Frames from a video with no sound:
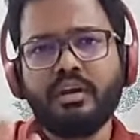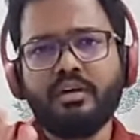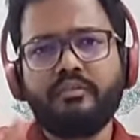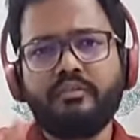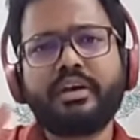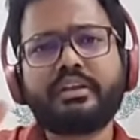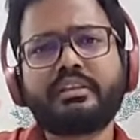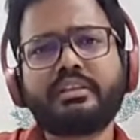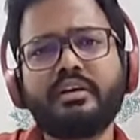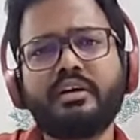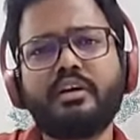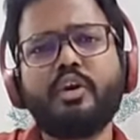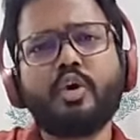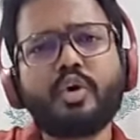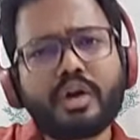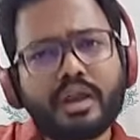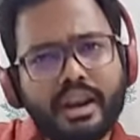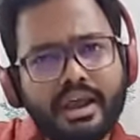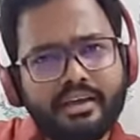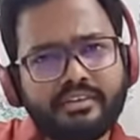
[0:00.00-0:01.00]
with
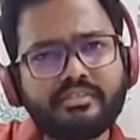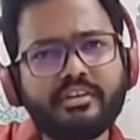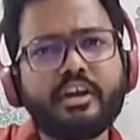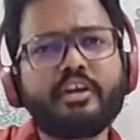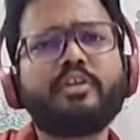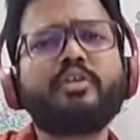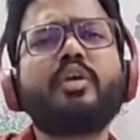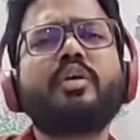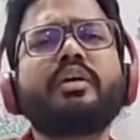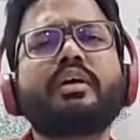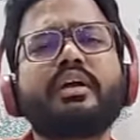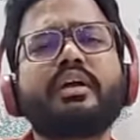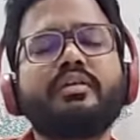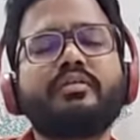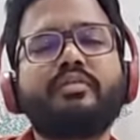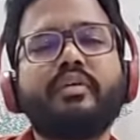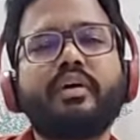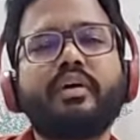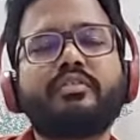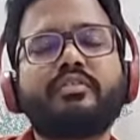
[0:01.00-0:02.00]
localized endodontic
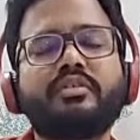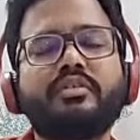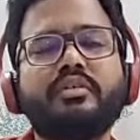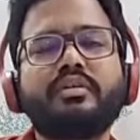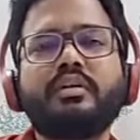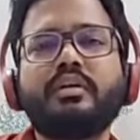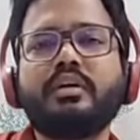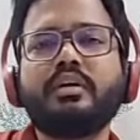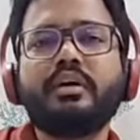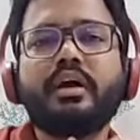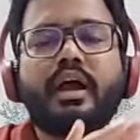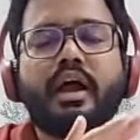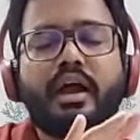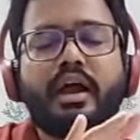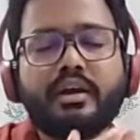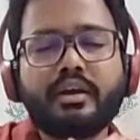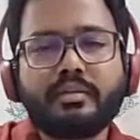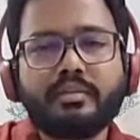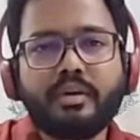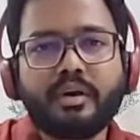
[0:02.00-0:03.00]
infection,
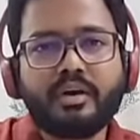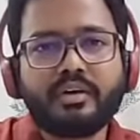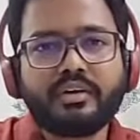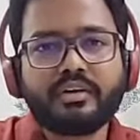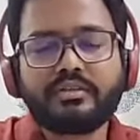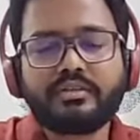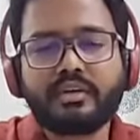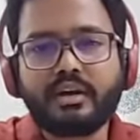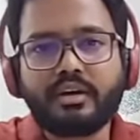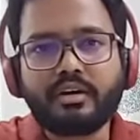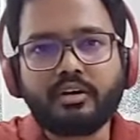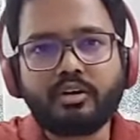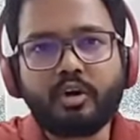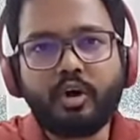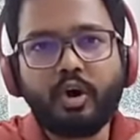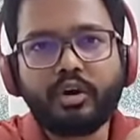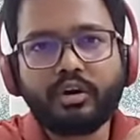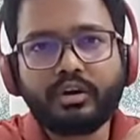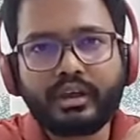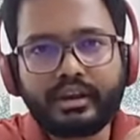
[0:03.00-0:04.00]
antibiotics are
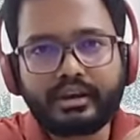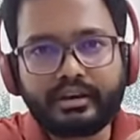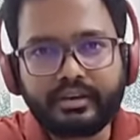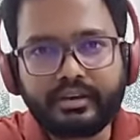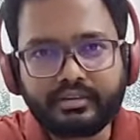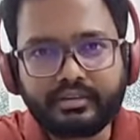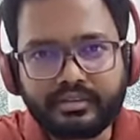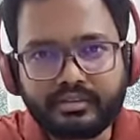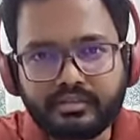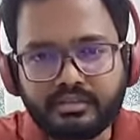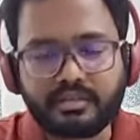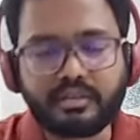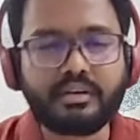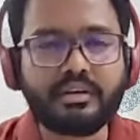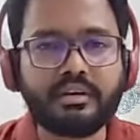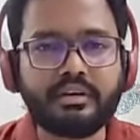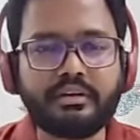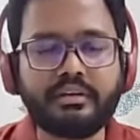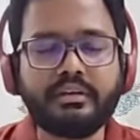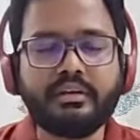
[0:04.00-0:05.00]
not
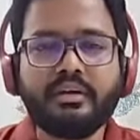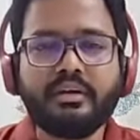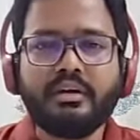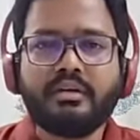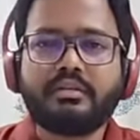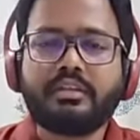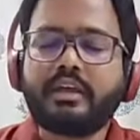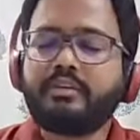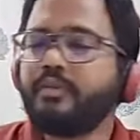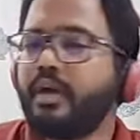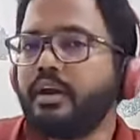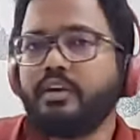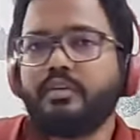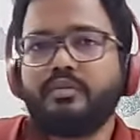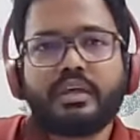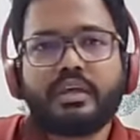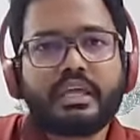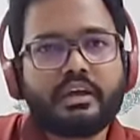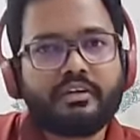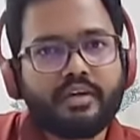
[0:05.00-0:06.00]
necessary then when do
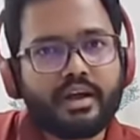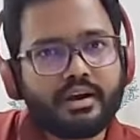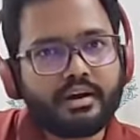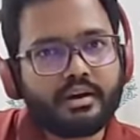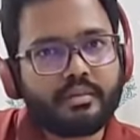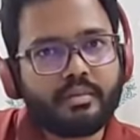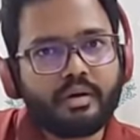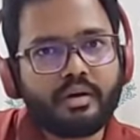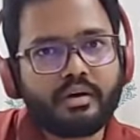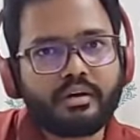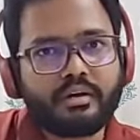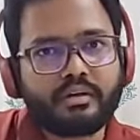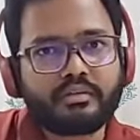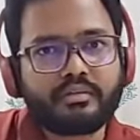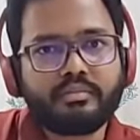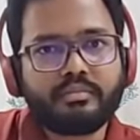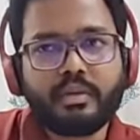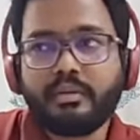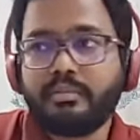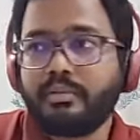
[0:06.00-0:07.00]
we give
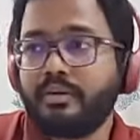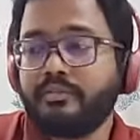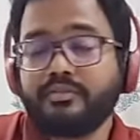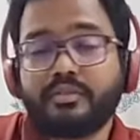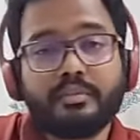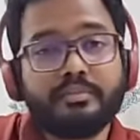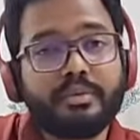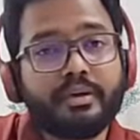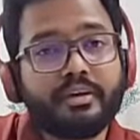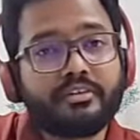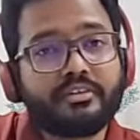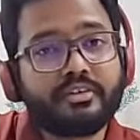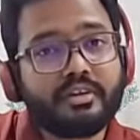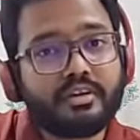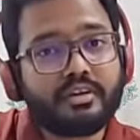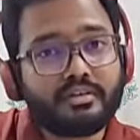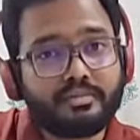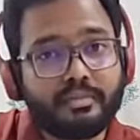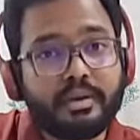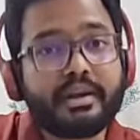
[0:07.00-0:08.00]
antibiotics? Maybe if the patient
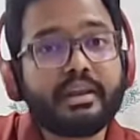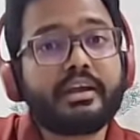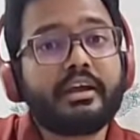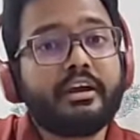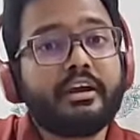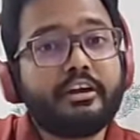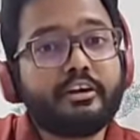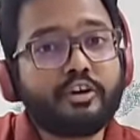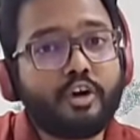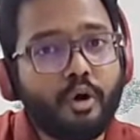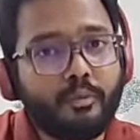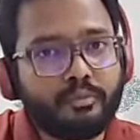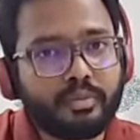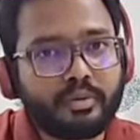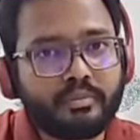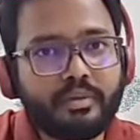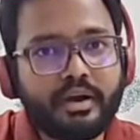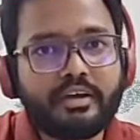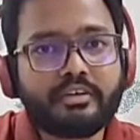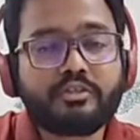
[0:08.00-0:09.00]
is medically
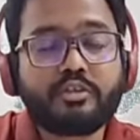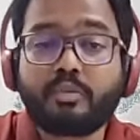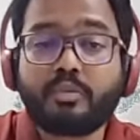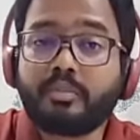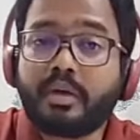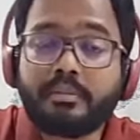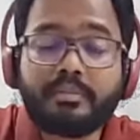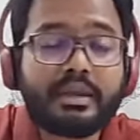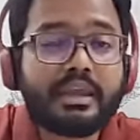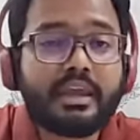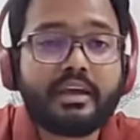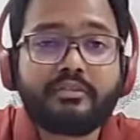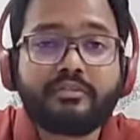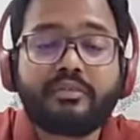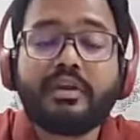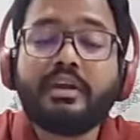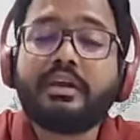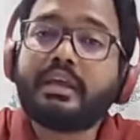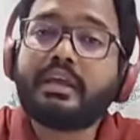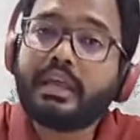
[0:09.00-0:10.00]
compromised or maybe
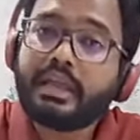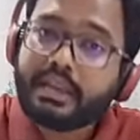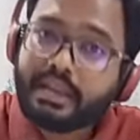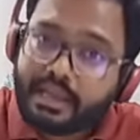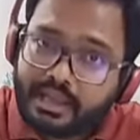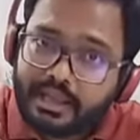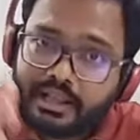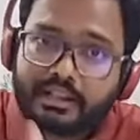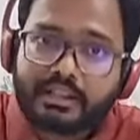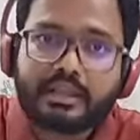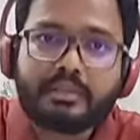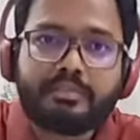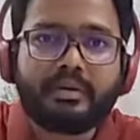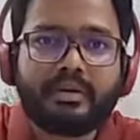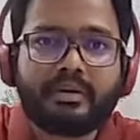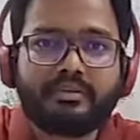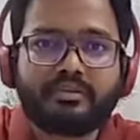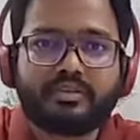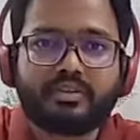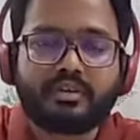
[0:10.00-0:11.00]
if in a healthy
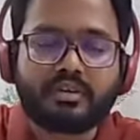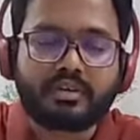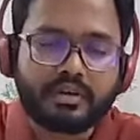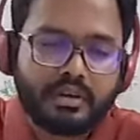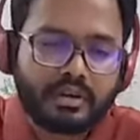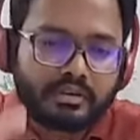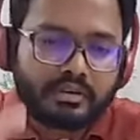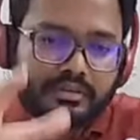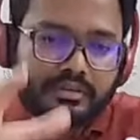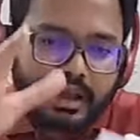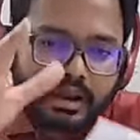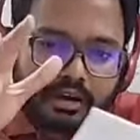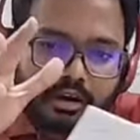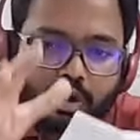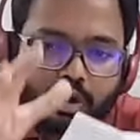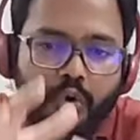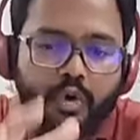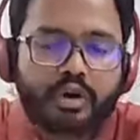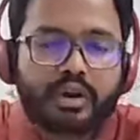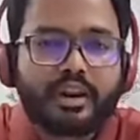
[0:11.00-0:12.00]
patient that
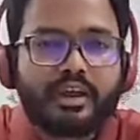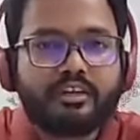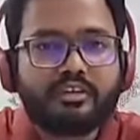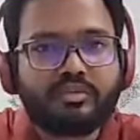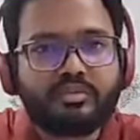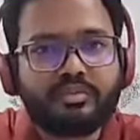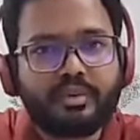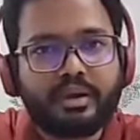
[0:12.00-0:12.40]
localized